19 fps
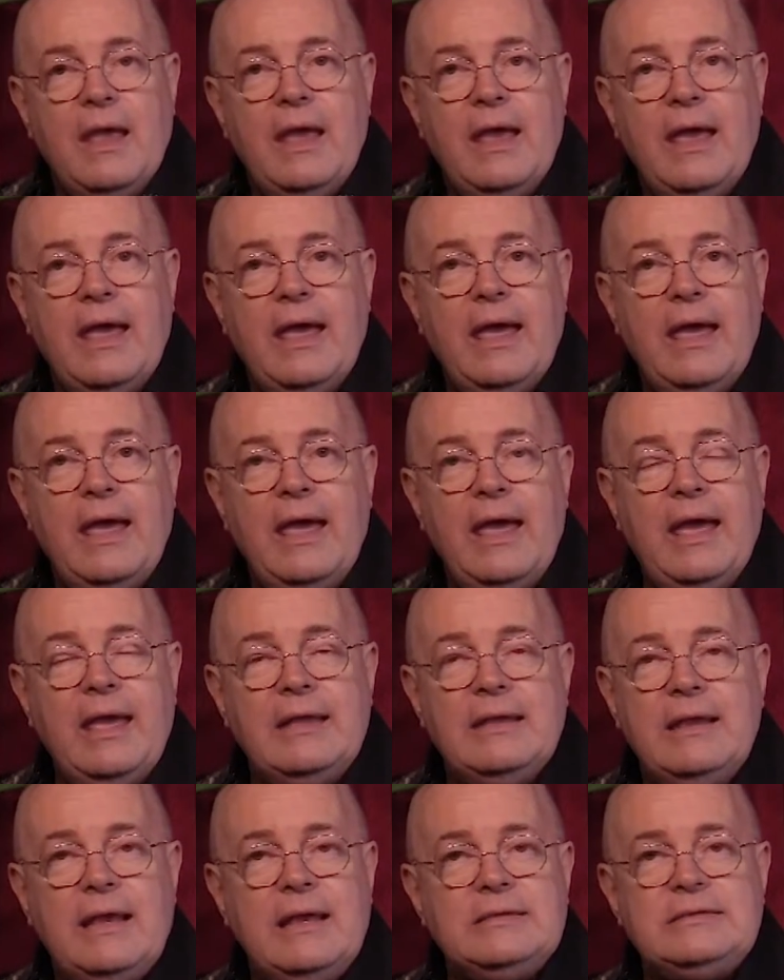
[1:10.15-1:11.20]
And
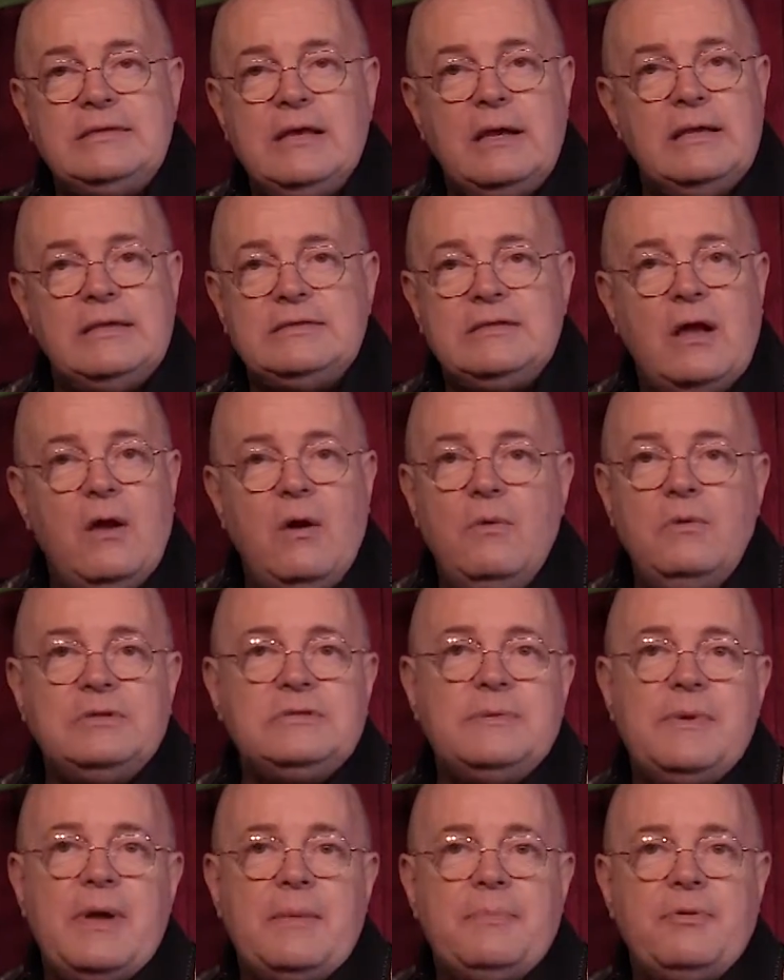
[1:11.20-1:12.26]
it's
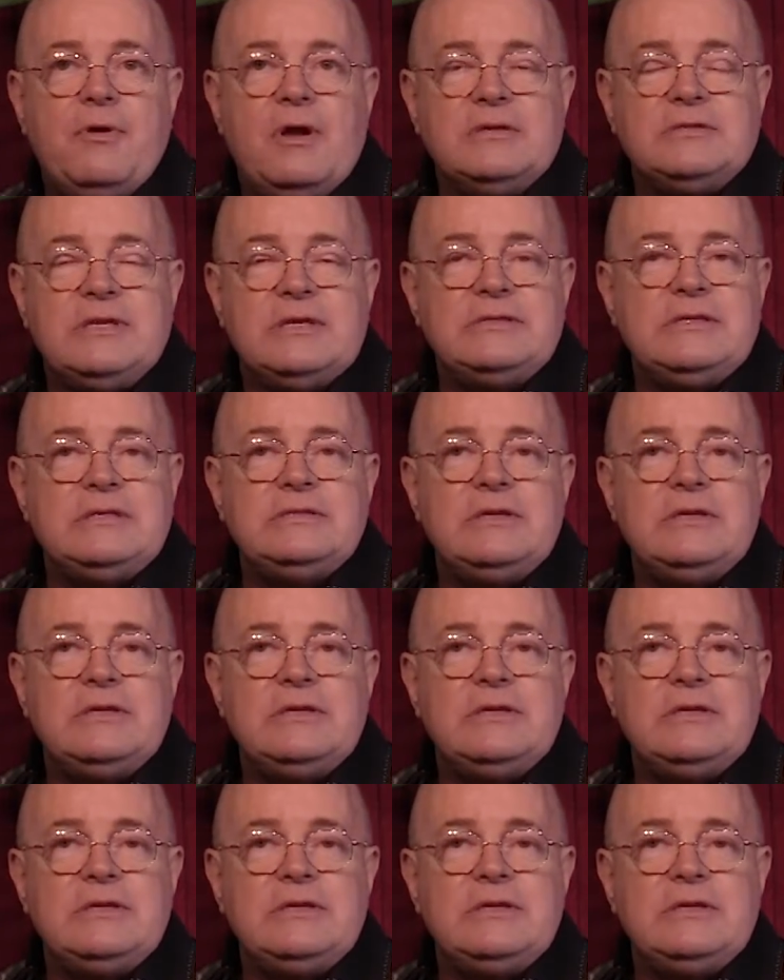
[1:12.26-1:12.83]
always about process.